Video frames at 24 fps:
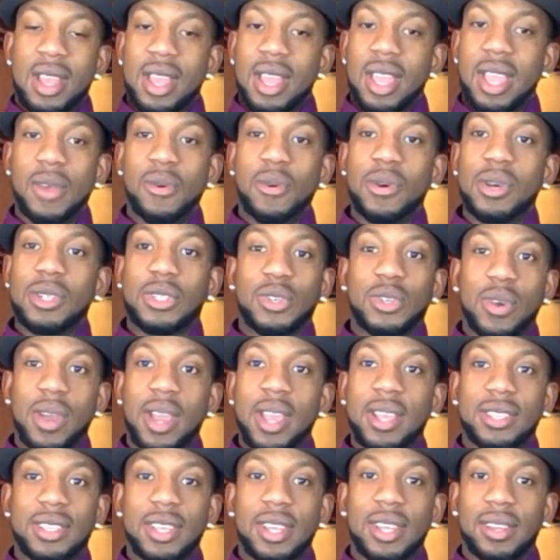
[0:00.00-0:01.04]
It was
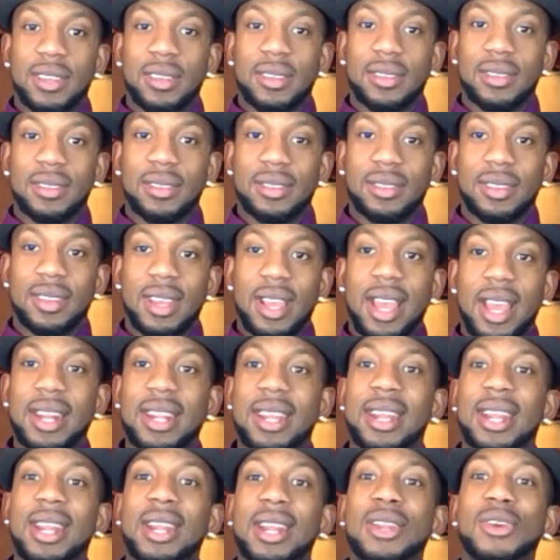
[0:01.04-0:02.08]
crazy. And
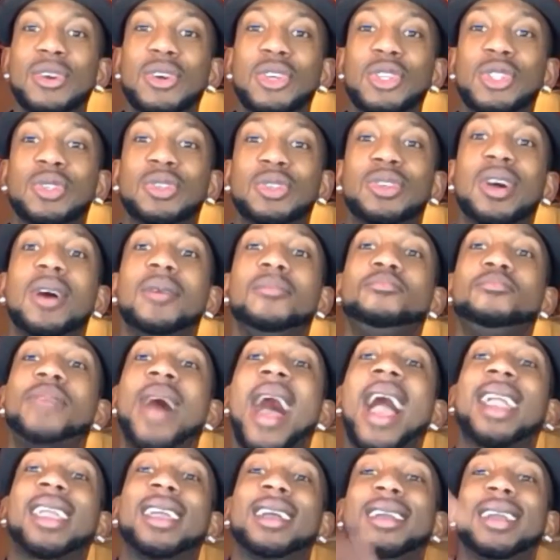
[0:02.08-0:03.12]
then the news come
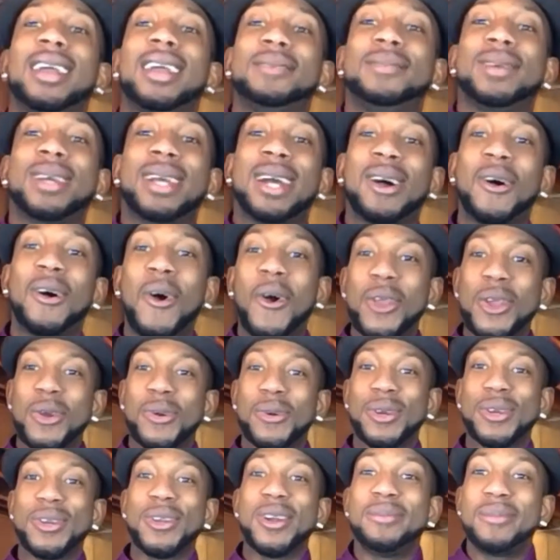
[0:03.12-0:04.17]
back again because, oh, you
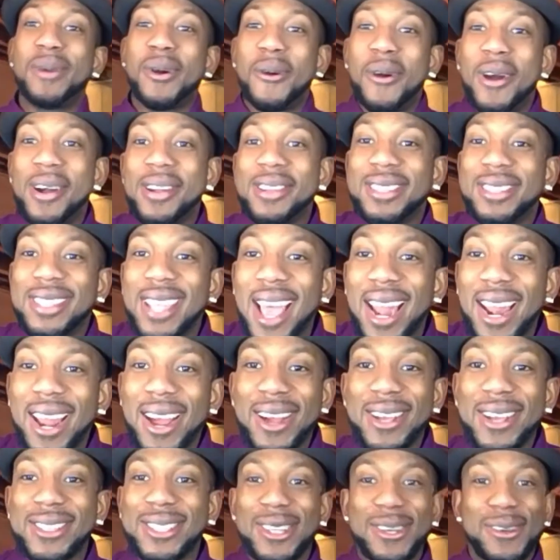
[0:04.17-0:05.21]
were #1
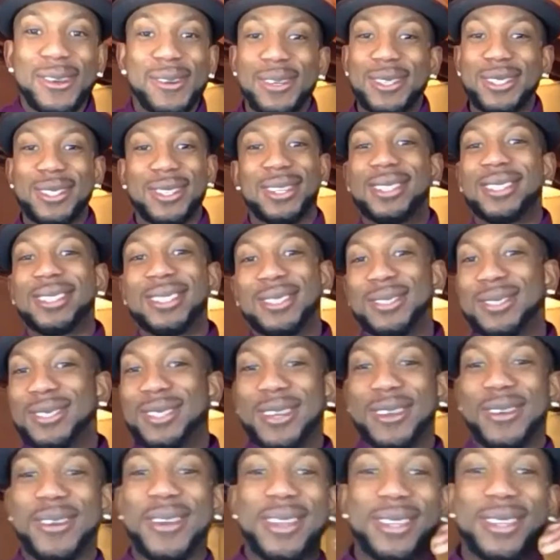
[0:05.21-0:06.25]
seller. So it was a
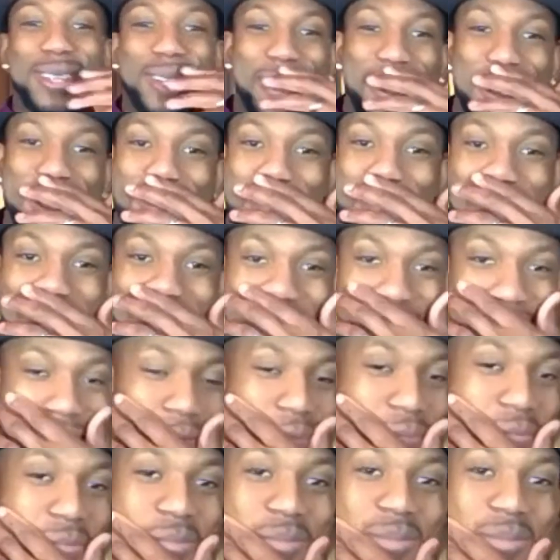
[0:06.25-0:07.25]
crazy thing, man.